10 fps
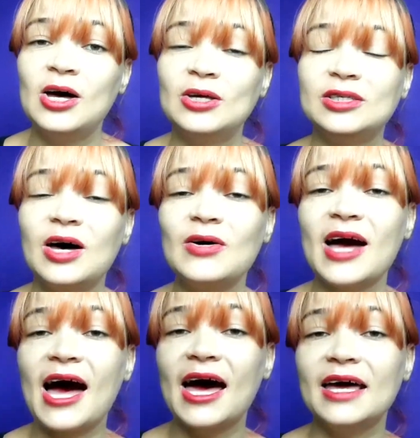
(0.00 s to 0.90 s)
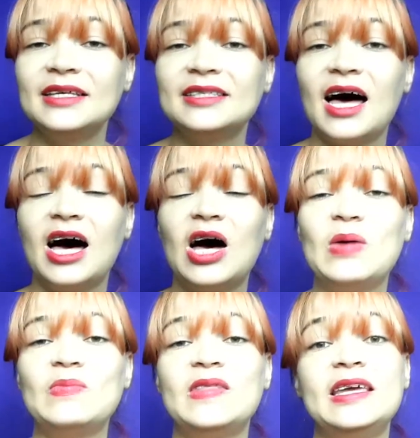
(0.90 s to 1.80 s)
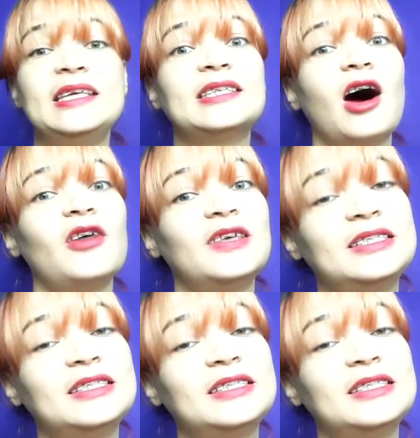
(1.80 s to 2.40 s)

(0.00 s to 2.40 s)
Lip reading: So guys, these are the